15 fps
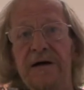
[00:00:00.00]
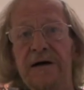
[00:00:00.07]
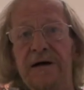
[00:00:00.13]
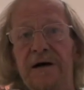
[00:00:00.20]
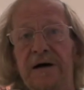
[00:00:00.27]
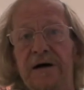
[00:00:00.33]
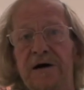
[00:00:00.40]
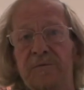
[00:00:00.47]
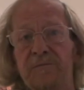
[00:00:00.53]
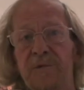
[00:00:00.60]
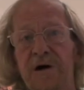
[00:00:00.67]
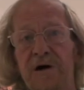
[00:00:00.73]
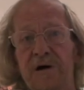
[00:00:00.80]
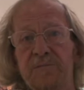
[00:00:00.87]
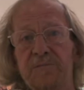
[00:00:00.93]
Uh,
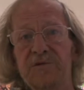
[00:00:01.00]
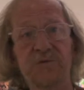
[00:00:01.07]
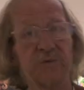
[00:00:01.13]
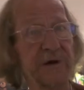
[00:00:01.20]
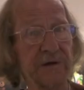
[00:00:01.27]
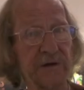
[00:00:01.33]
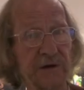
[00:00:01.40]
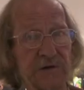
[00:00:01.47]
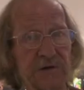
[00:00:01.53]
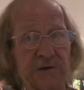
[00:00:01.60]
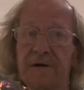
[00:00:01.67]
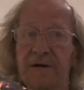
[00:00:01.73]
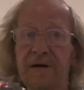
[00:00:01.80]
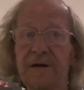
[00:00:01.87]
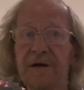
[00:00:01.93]
I'm
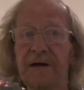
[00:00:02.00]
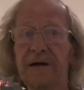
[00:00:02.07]
Swedish